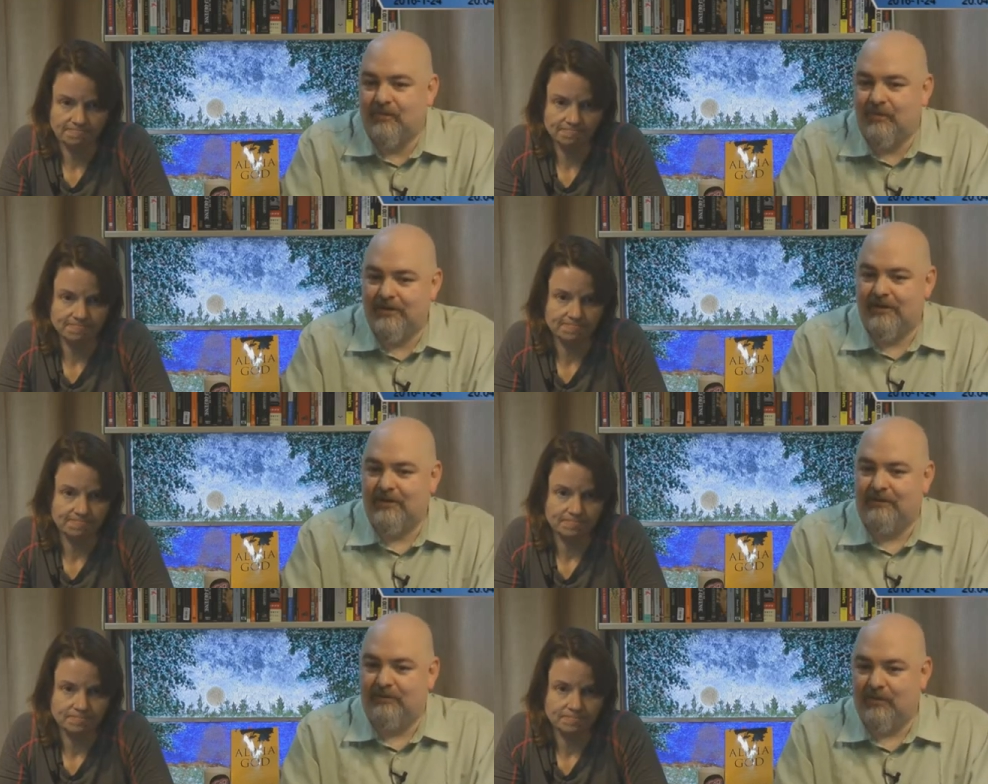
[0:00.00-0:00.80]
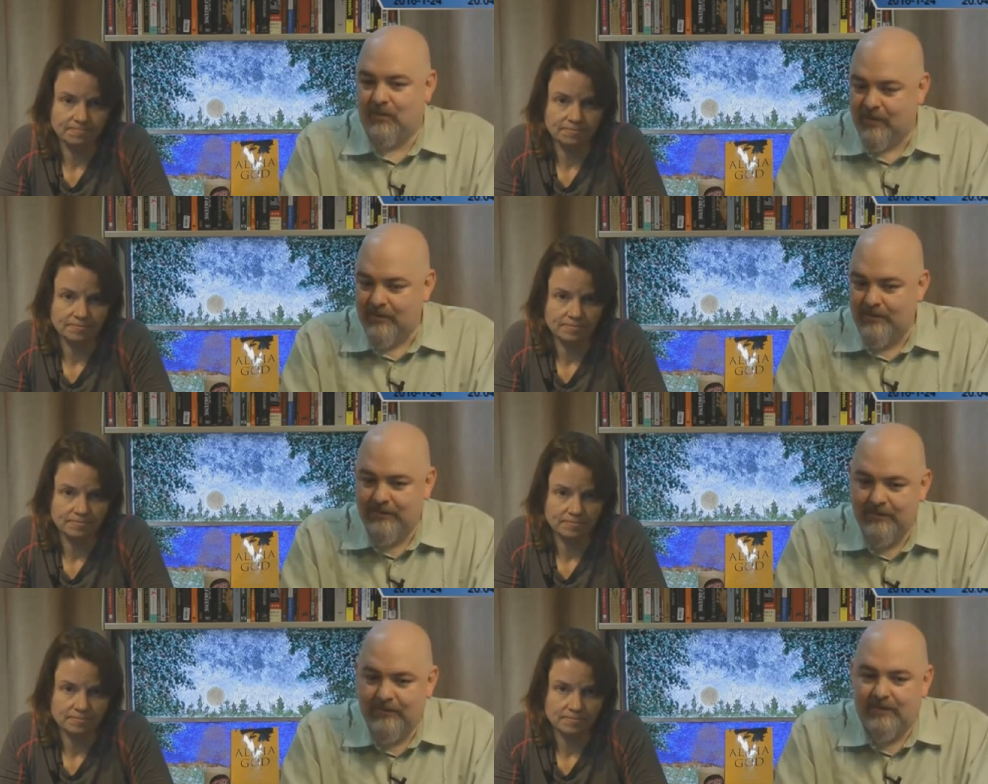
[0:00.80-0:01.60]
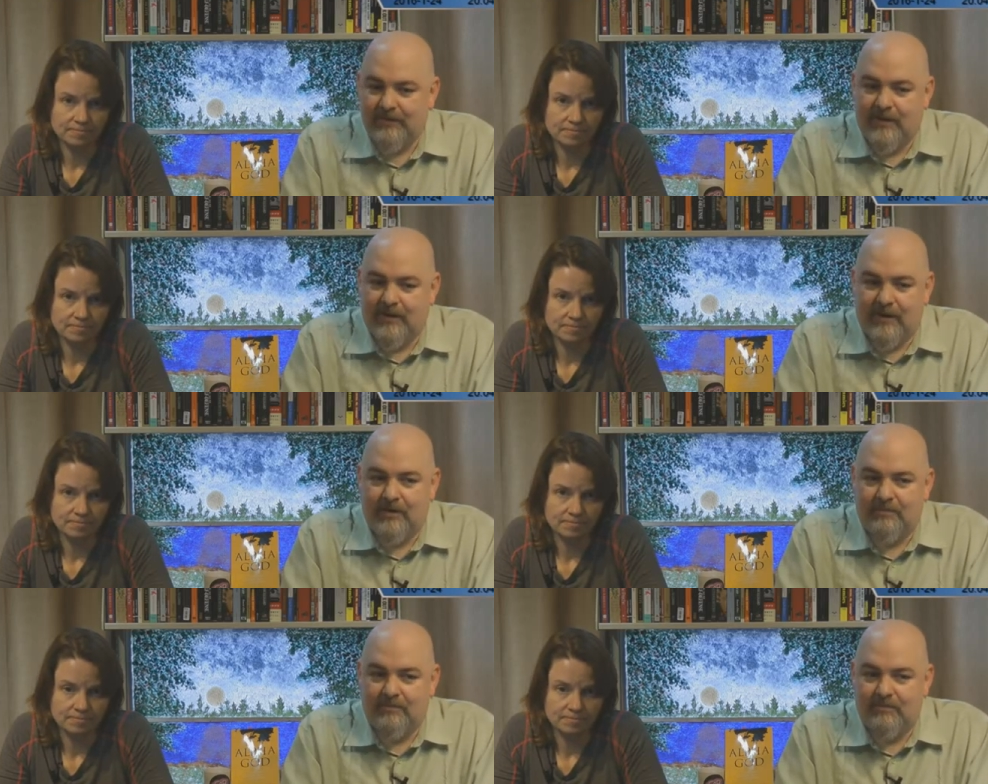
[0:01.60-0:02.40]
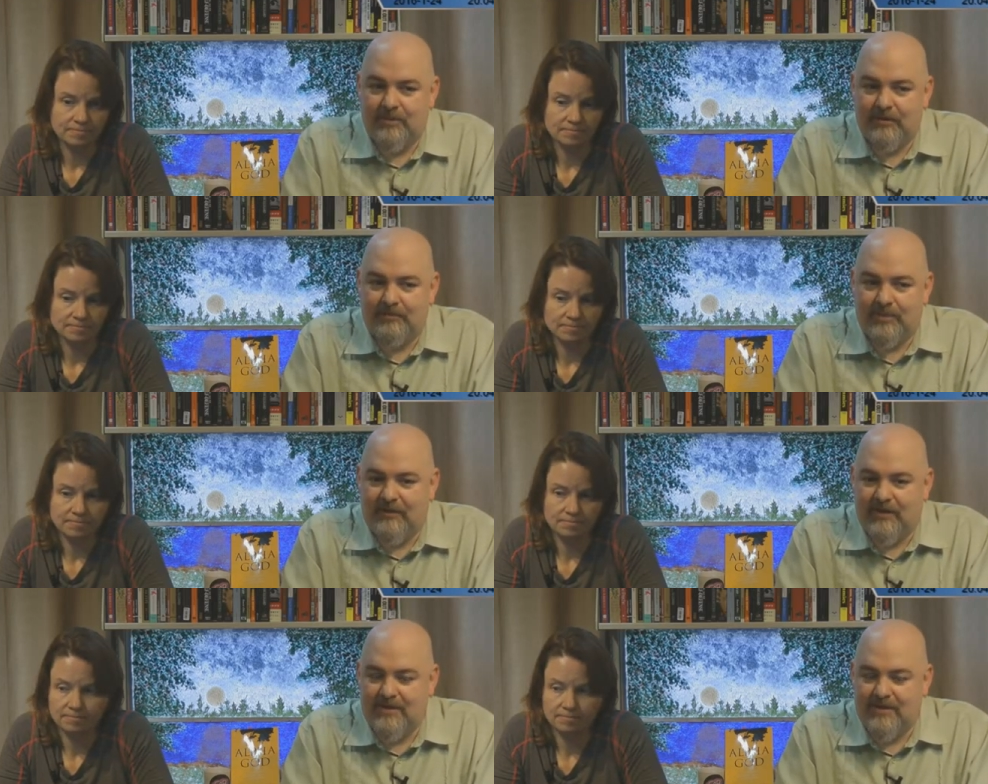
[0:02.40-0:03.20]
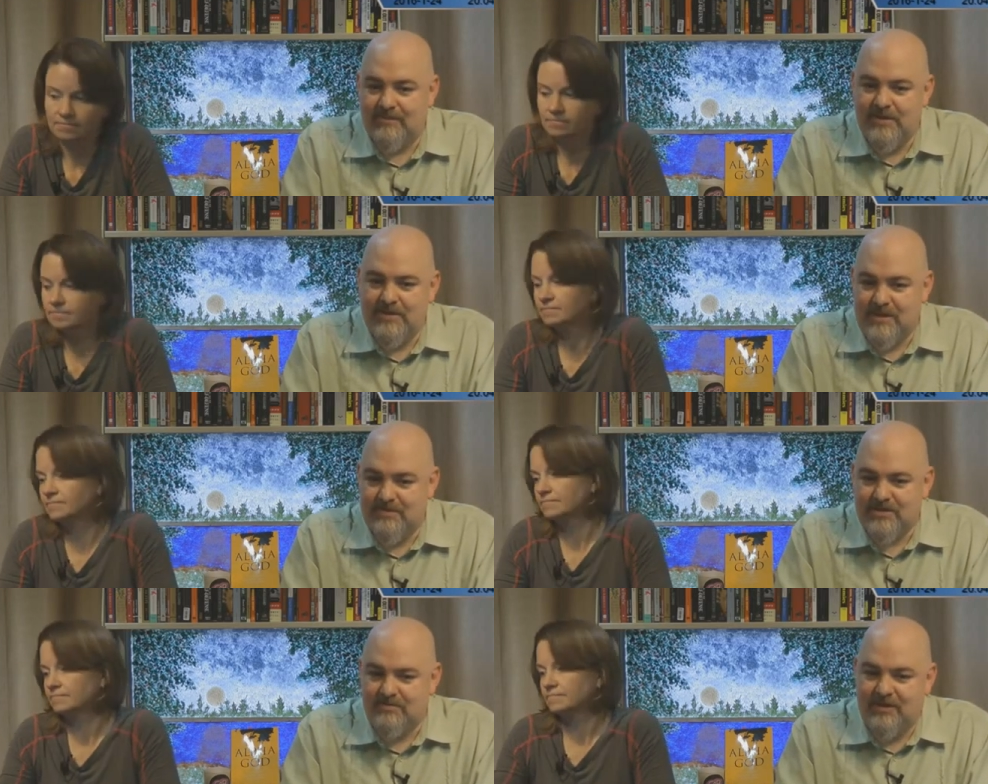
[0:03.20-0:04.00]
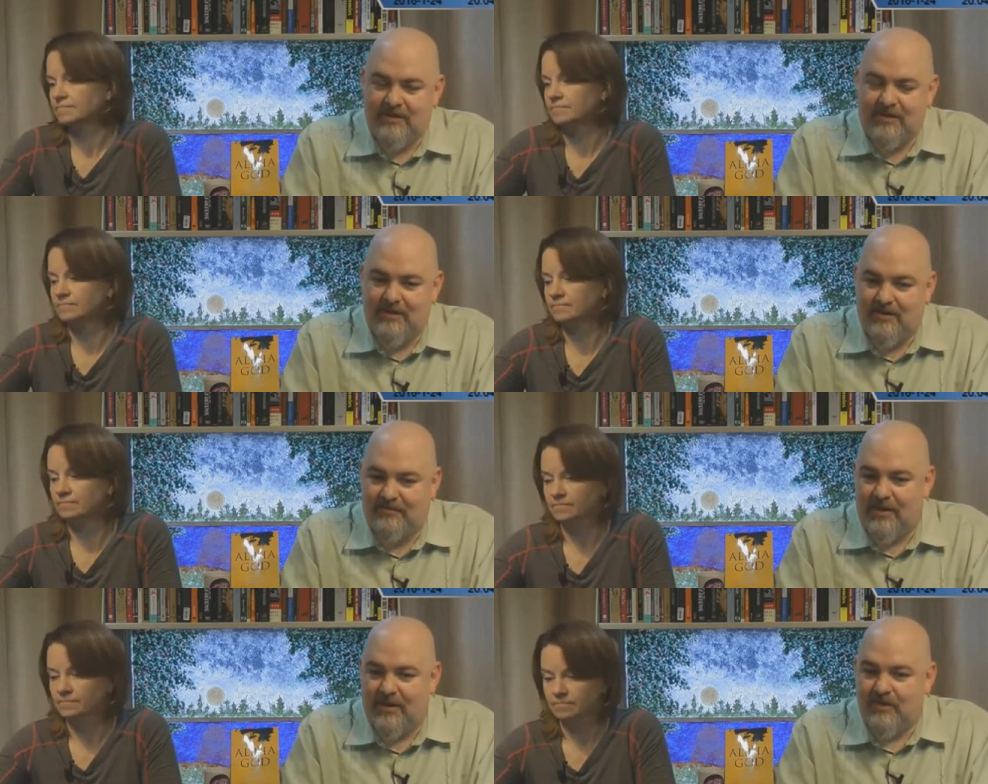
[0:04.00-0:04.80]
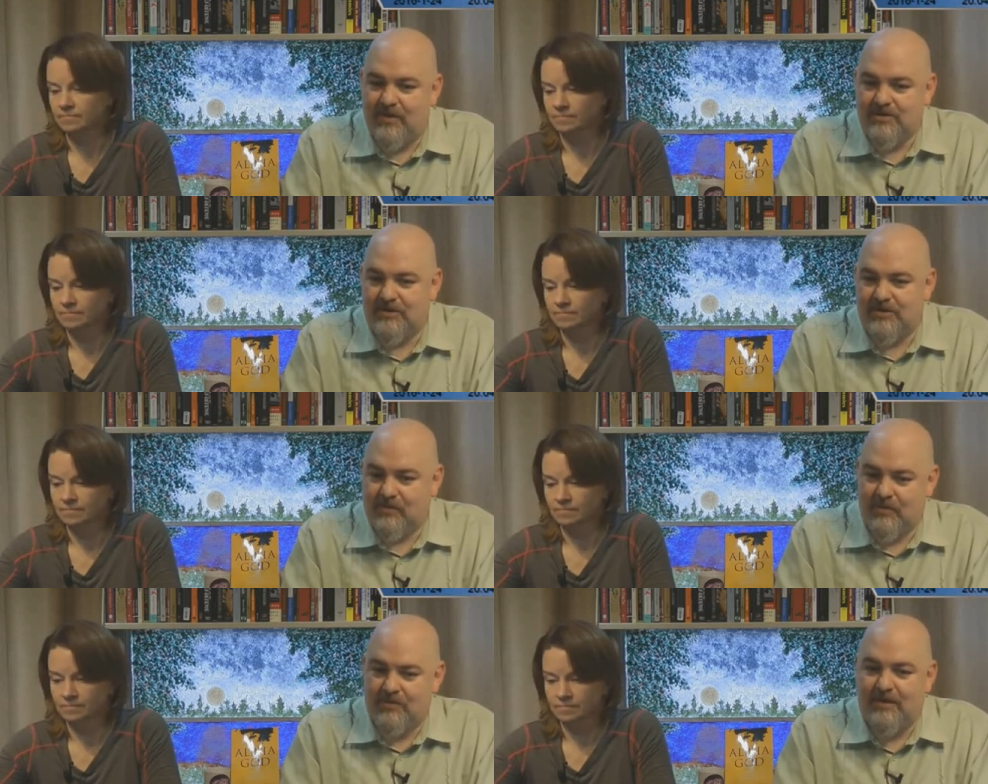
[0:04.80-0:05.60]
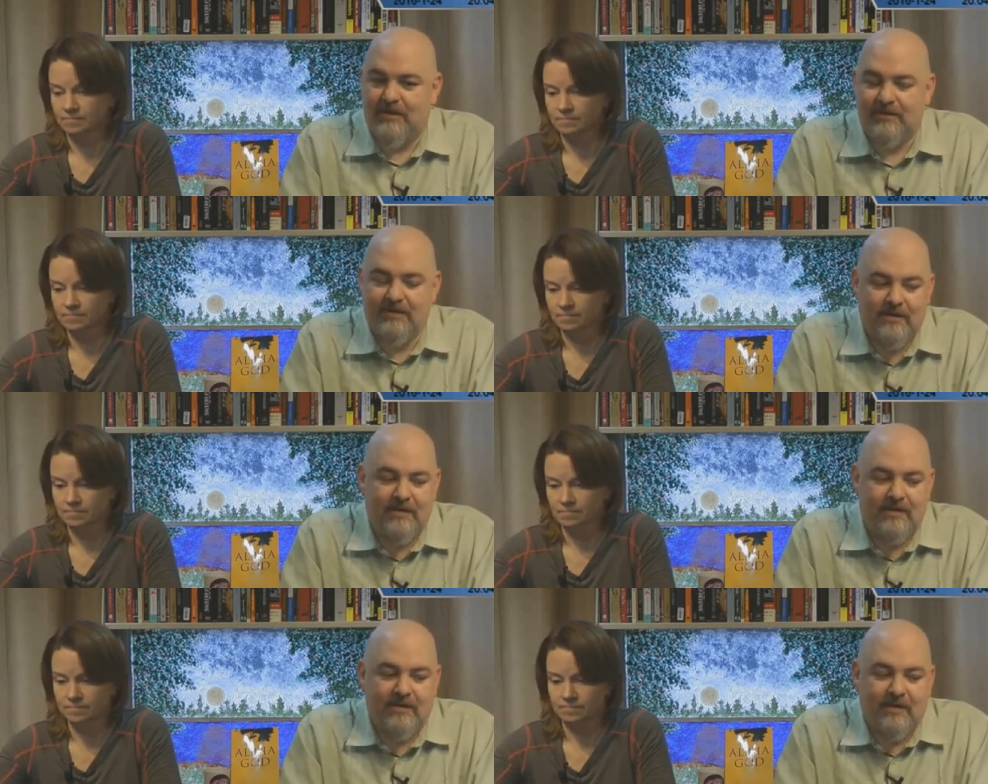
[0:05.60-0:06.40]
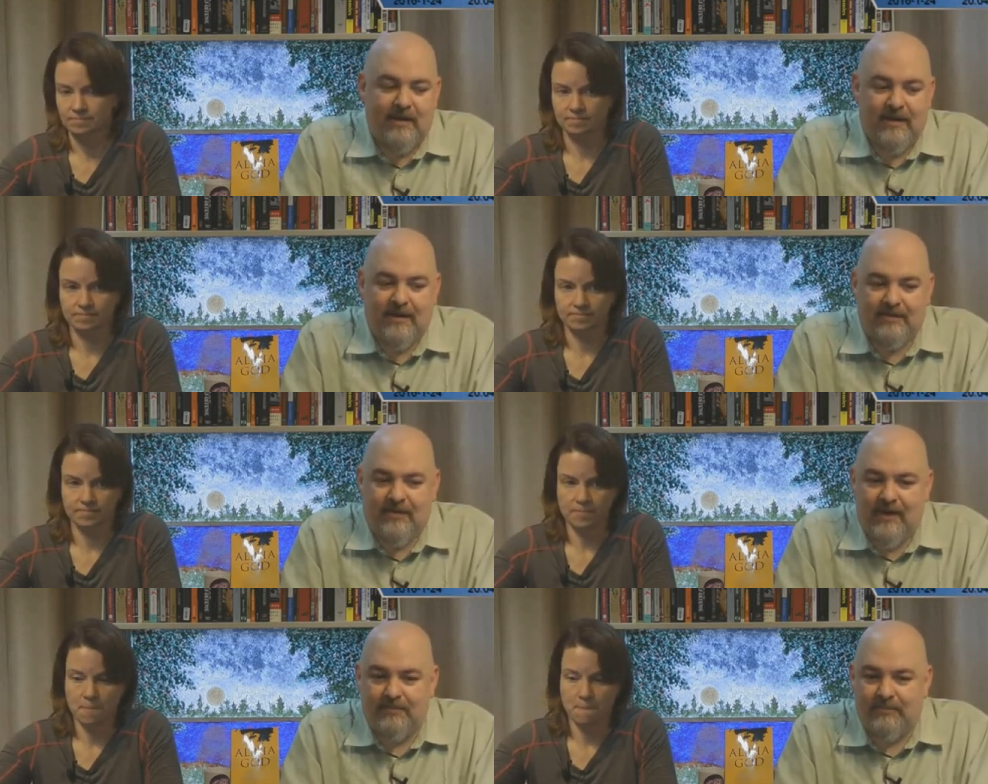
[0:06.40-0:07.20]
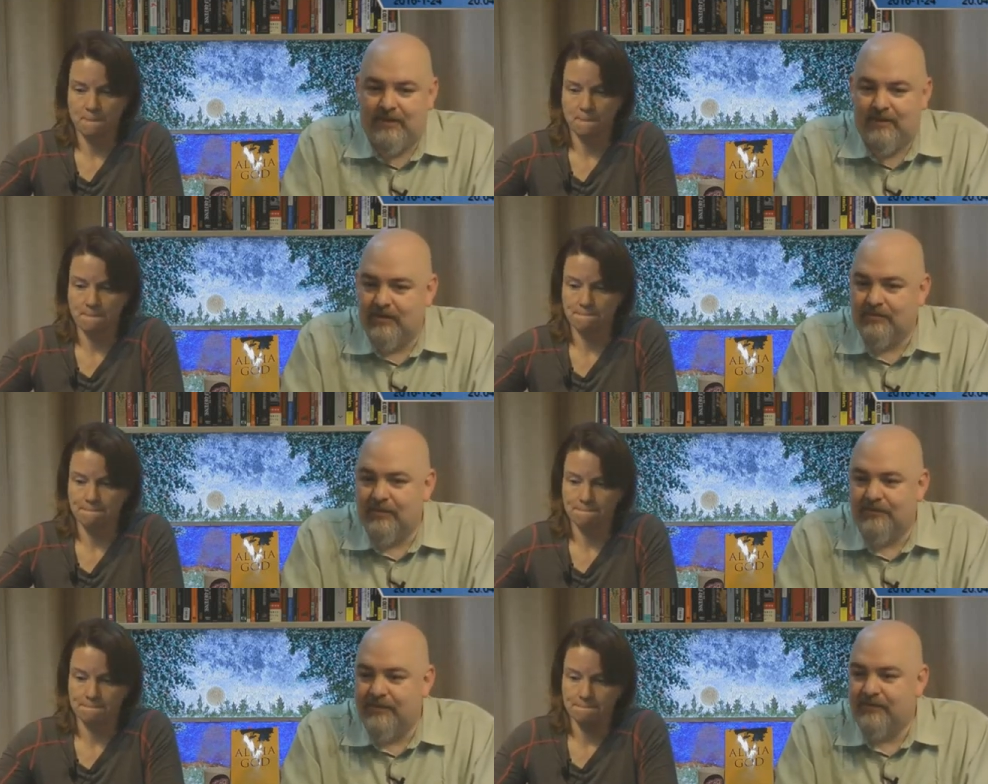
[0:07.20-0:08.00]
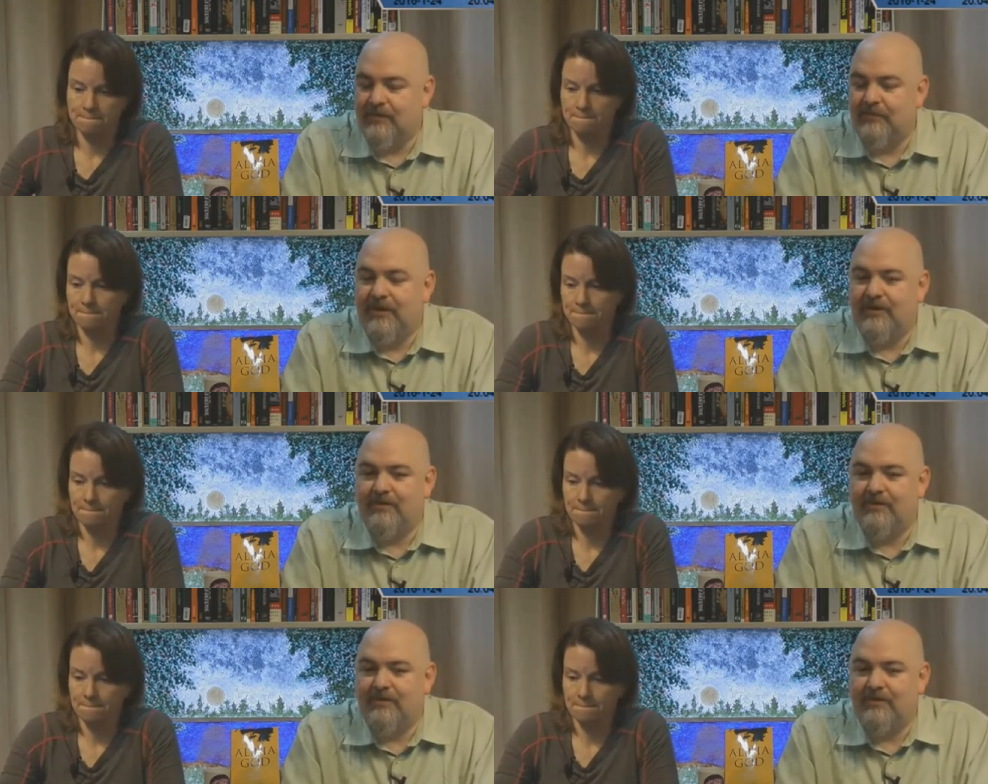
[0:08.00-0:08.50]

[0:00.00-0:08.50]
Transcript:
Speaker 1: we'd need a different word. Um, okay. but, but that to me seems to be the evaluation that we're making and that because we're physical beings